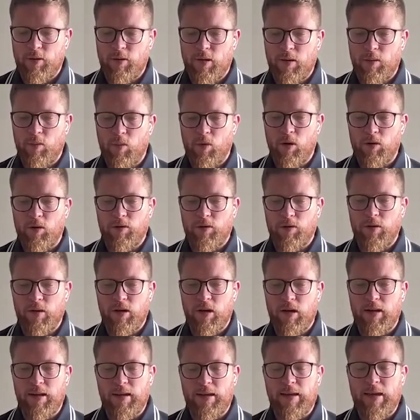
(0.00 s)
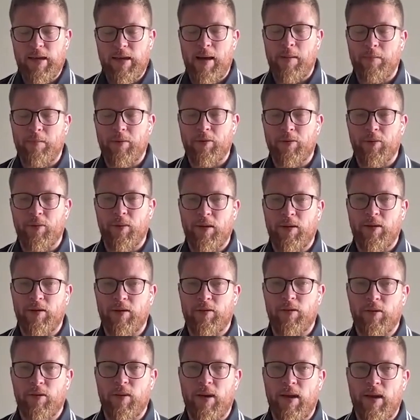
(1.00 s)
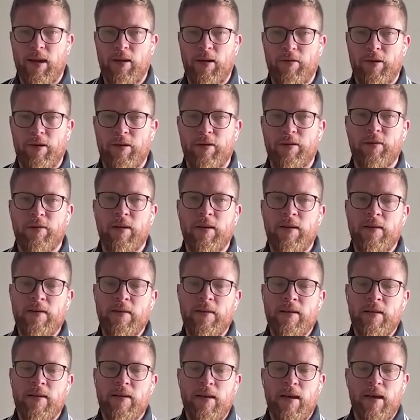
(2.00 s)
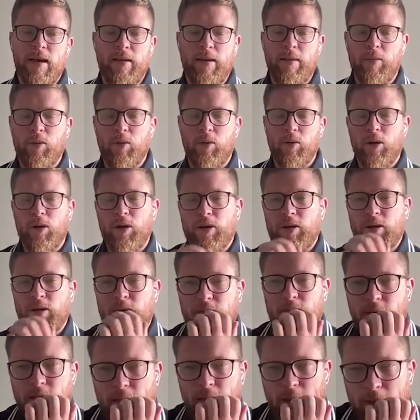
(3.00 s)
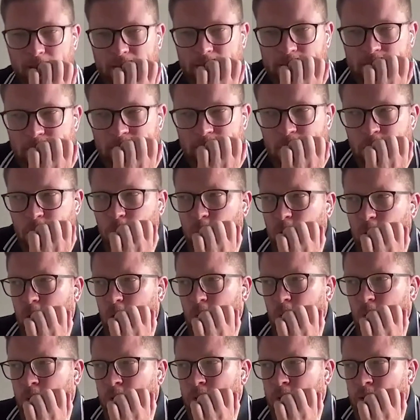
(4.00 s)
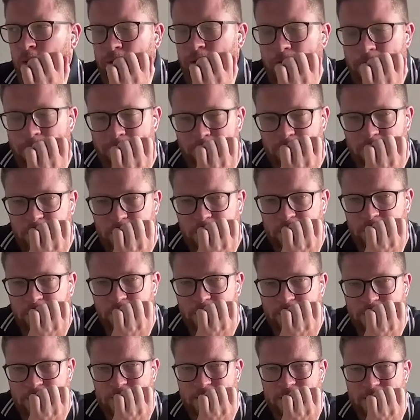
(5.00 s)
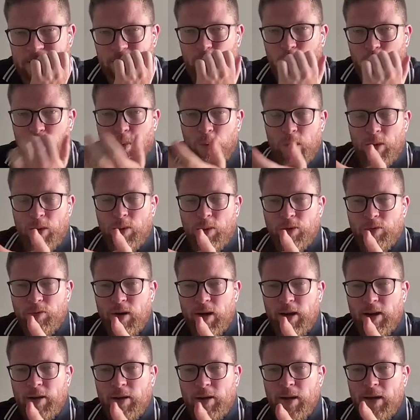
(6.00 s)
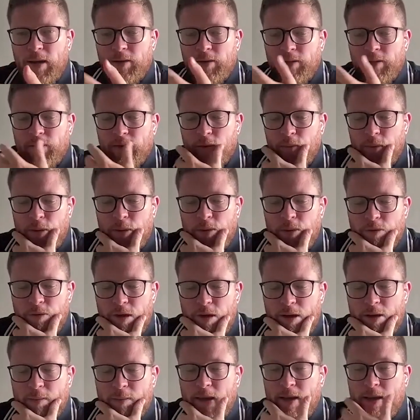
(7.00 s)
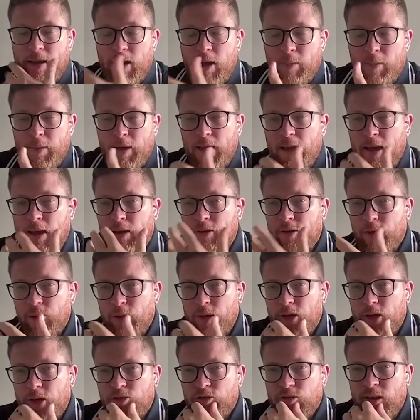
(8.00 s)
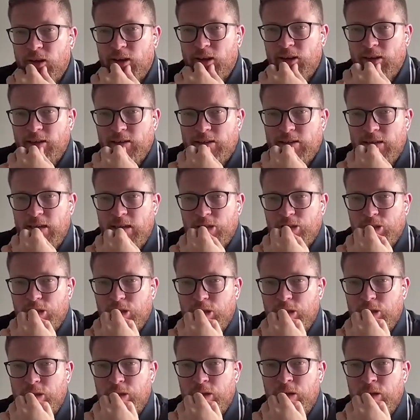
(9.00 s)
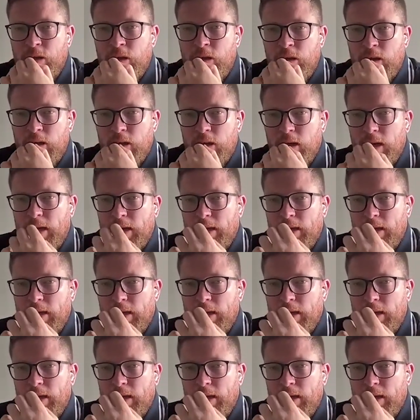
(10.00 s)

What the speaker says: to, and what's the kind of gap between the two areas? And then we'll look at saying, well, you know, this is what we would recommend. So we would recommend coming in, doing a training session.